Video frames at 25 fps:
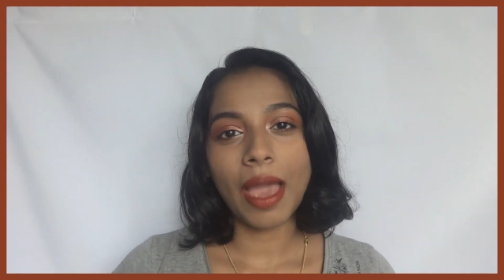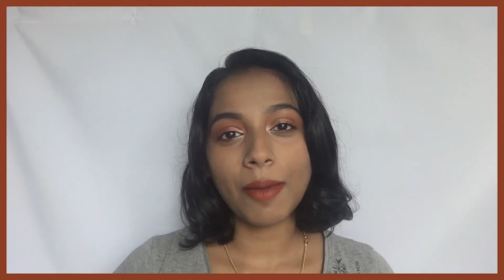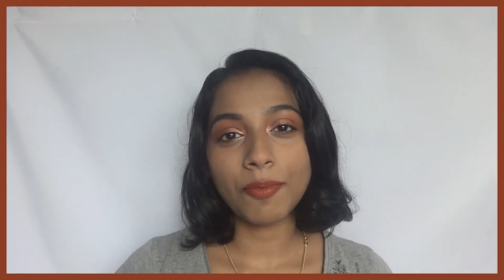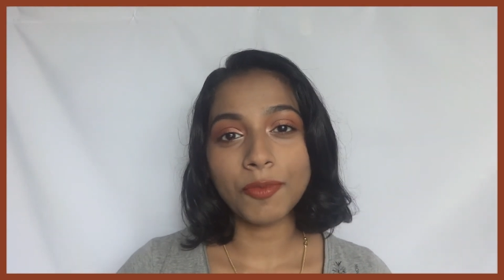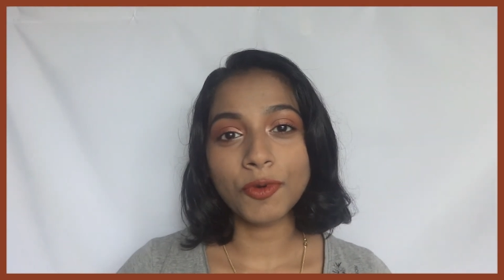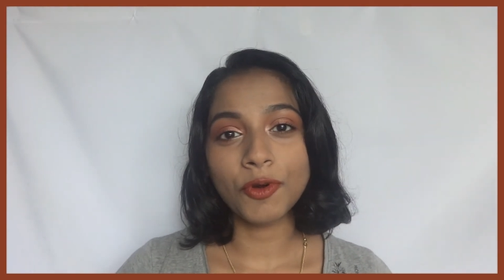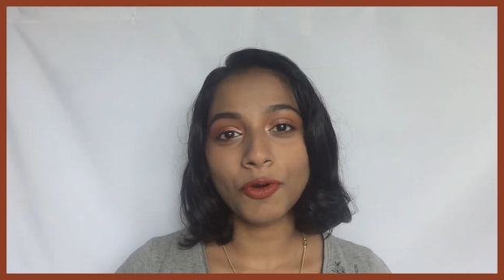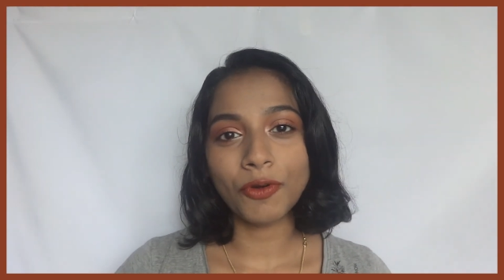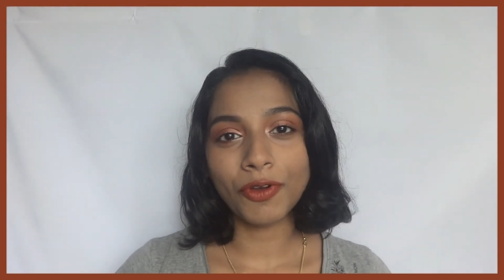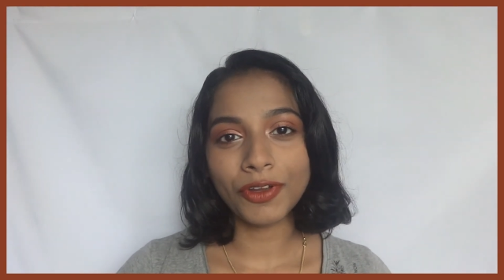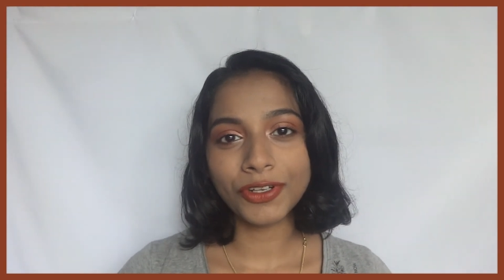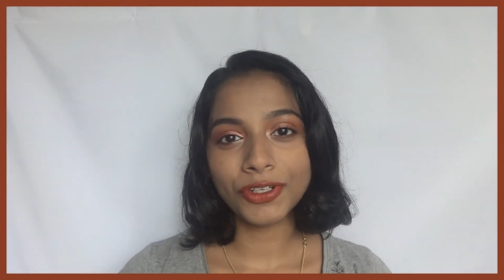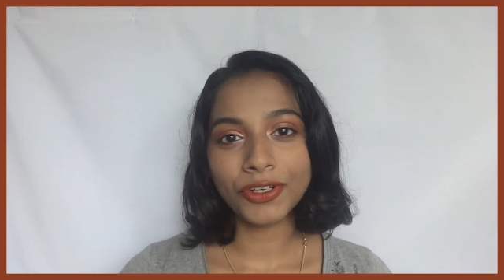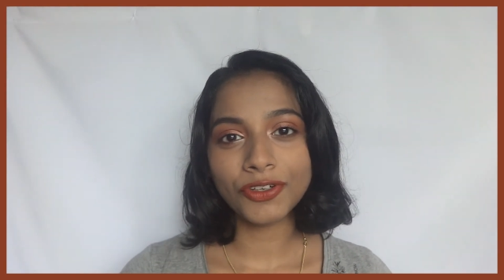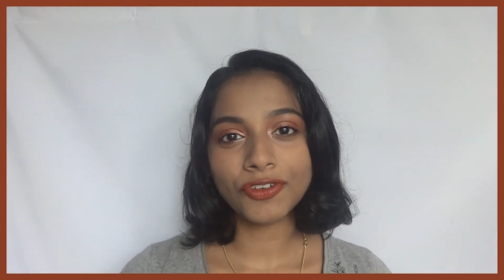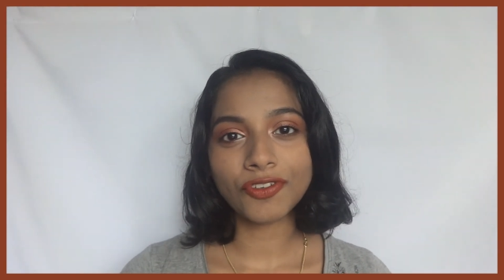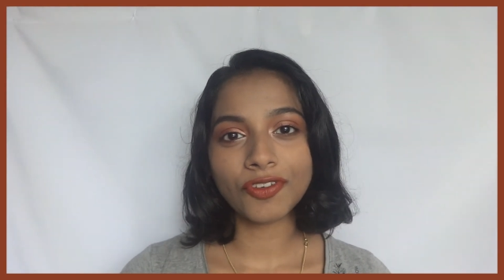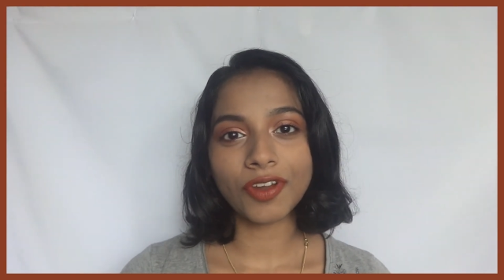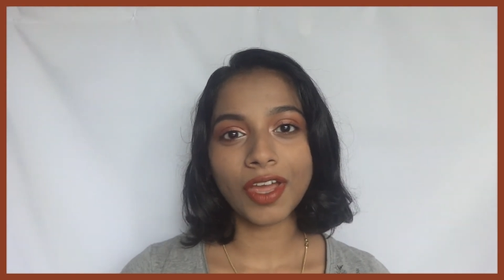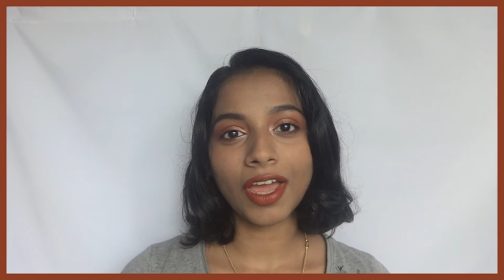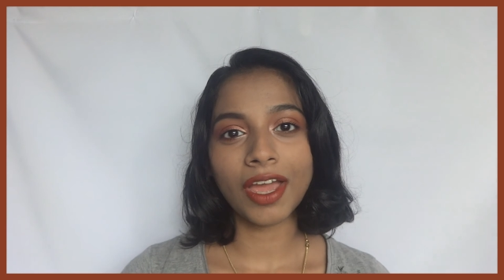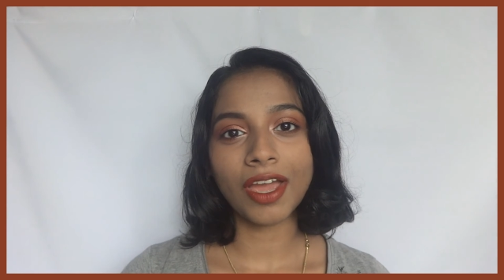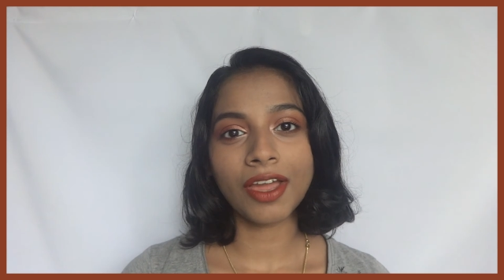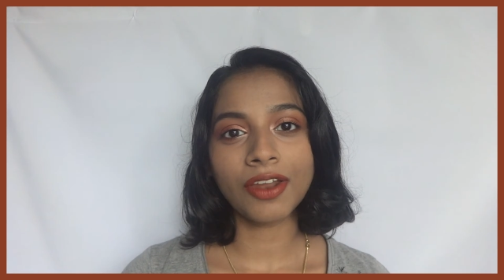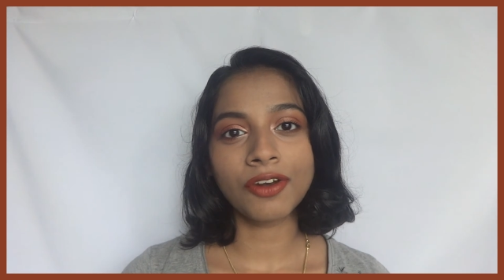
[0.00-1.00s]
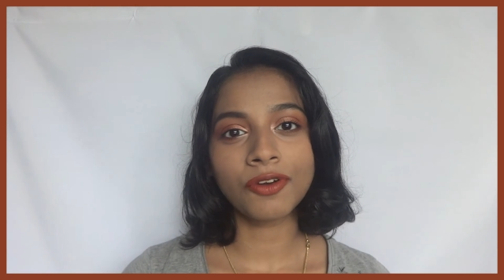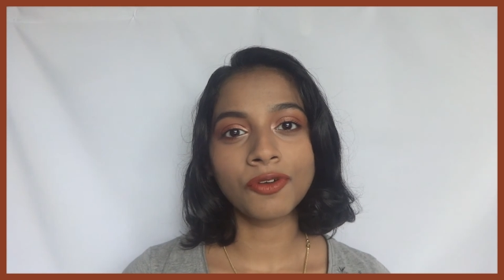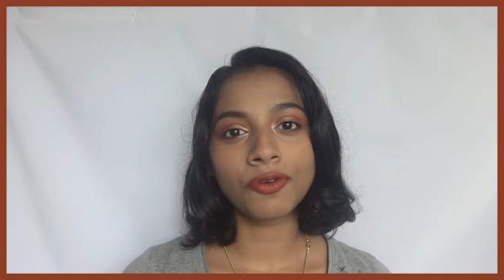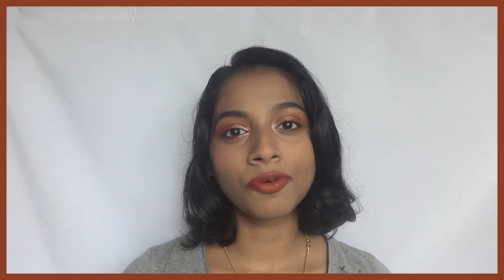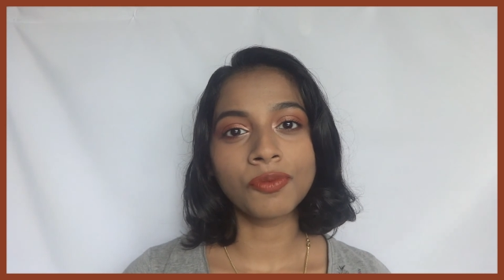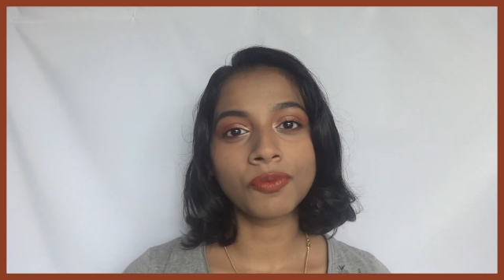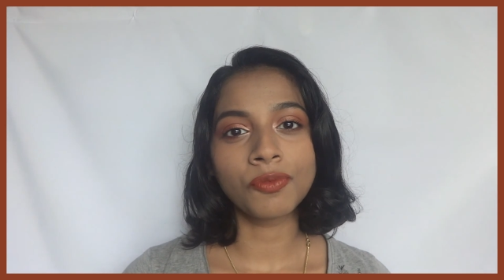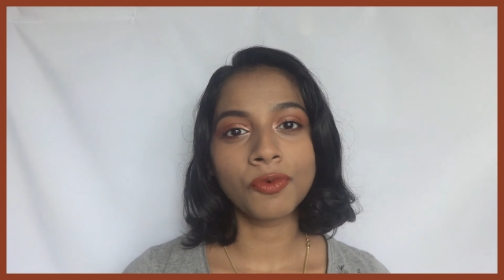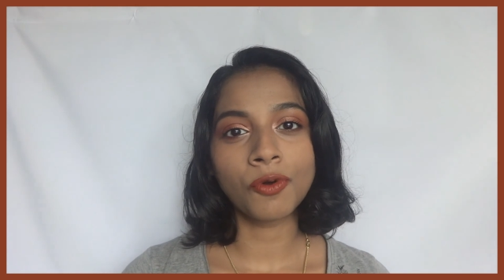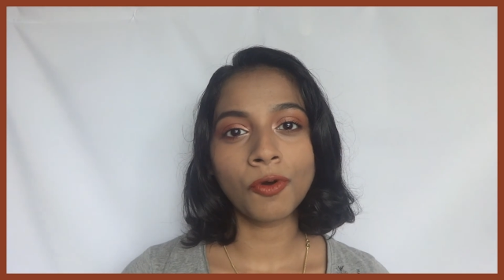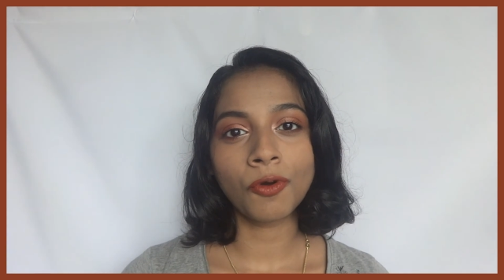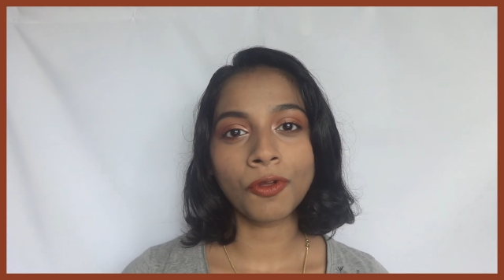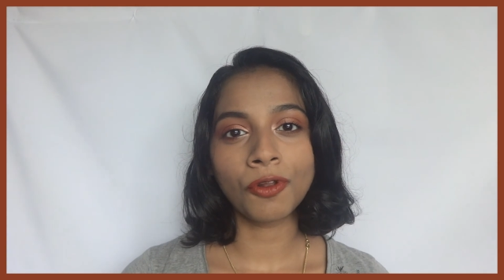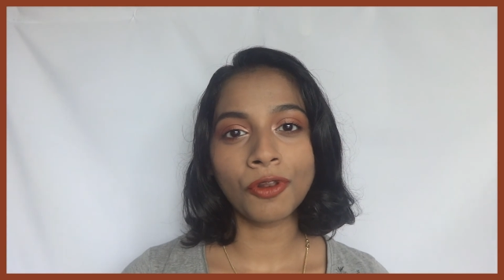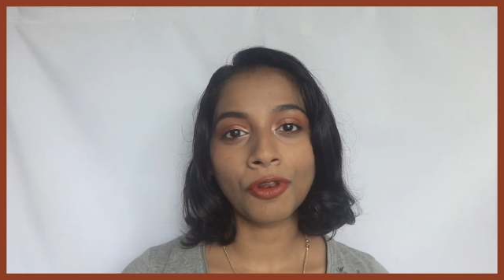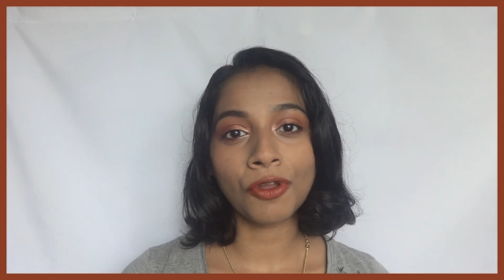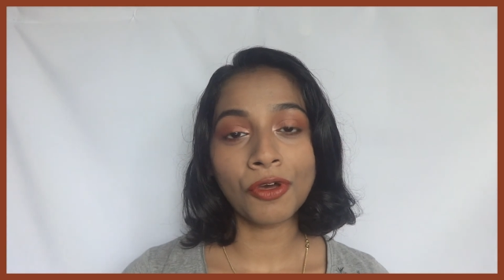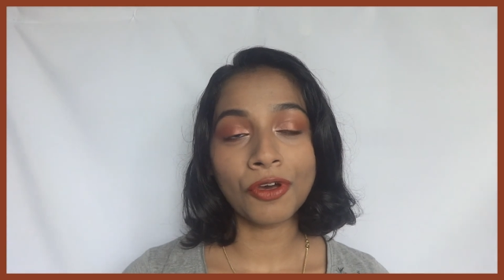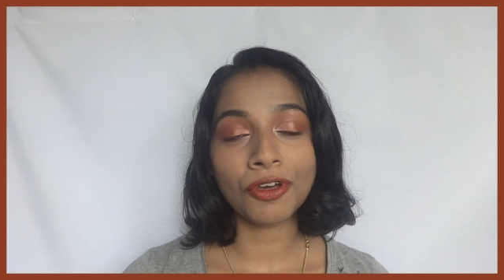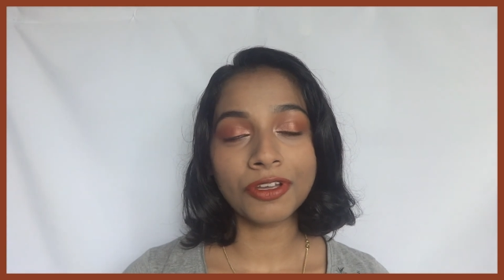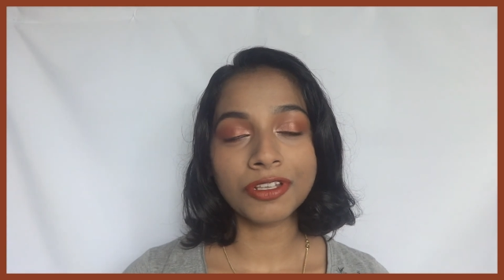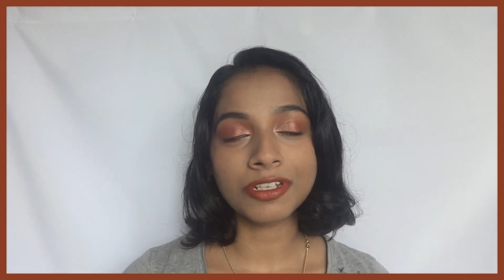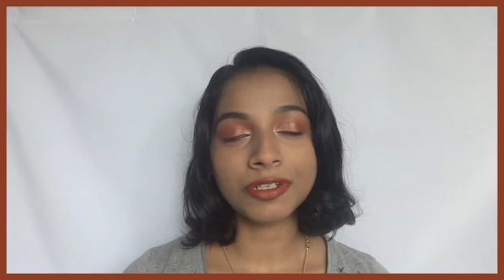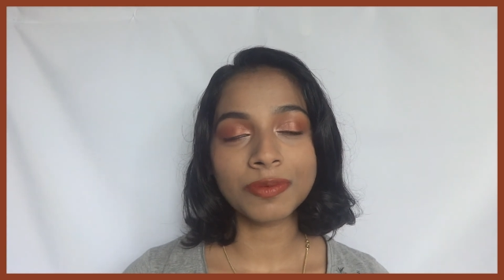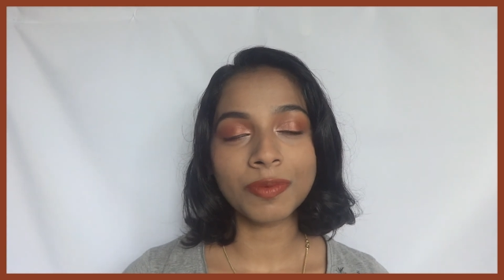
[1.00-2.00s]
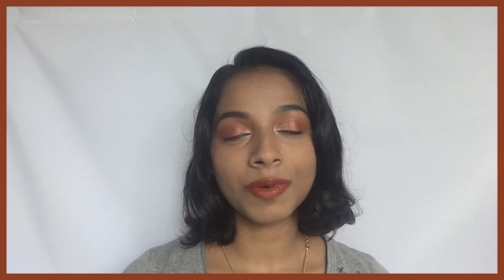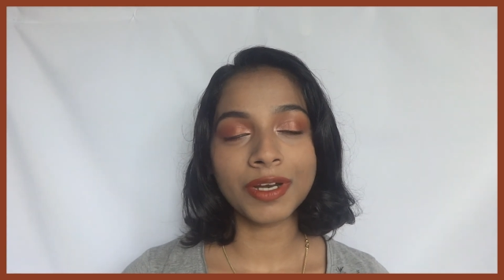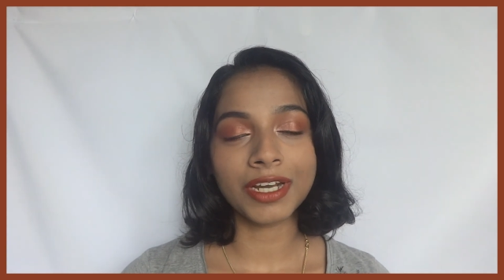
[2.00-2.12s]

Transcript: I'm going to try and do more looks,